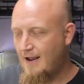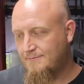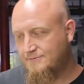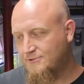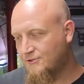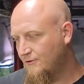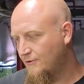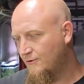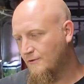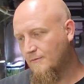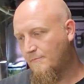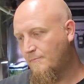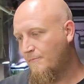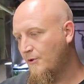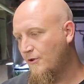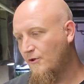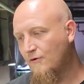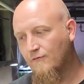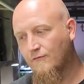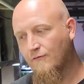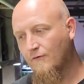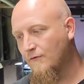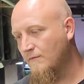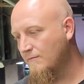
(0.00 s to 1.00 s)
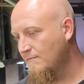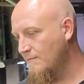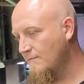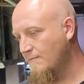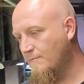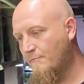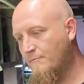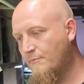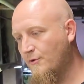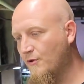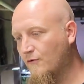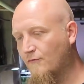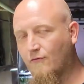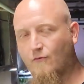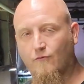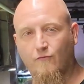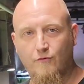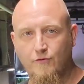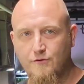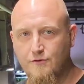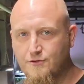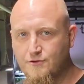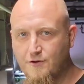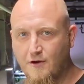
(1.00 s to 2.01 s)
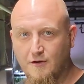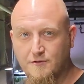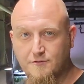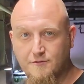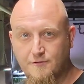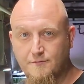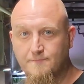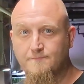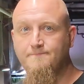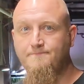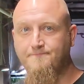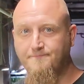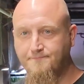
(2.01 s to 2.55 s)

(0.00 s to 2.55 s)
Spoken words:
Absolutely. Beautiful. Beautiful root structure.